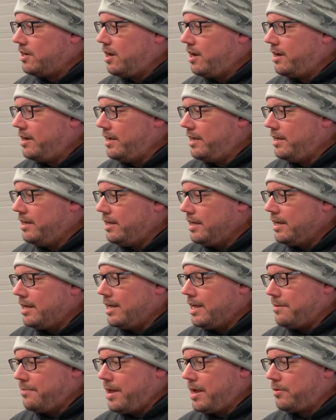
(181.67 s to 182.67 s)
on it,
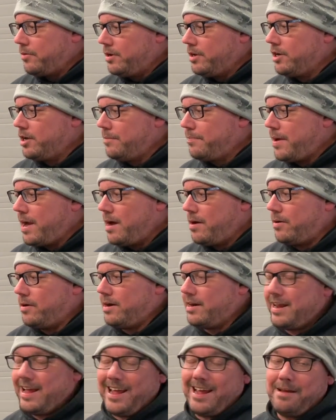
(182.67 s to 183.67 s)
and make really good power.
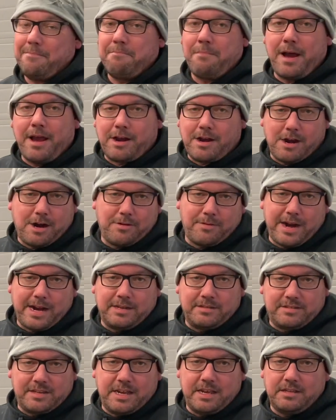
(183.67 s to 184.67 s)
And hey, my car ran
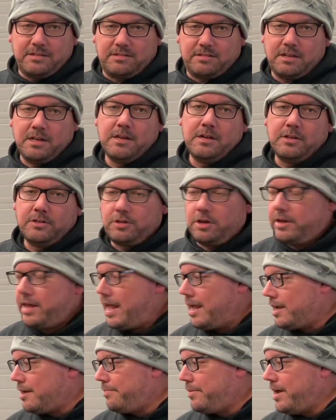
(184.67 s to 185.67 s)
10s, so you
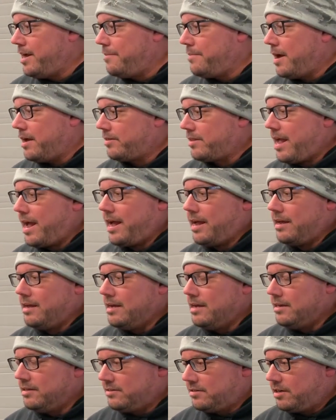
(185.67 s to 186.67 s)
can't complain about that.
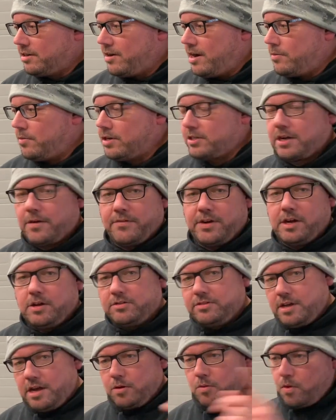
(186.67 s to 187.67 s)
Stick around and watch that video.
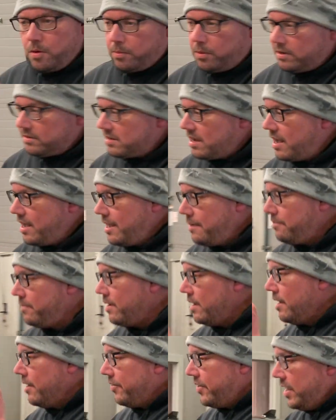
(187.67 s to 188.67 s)
Doug, one more time,
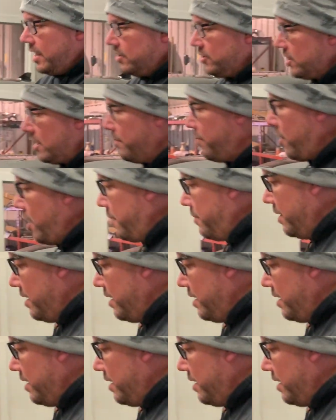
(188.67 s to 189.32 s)
the engine compartment,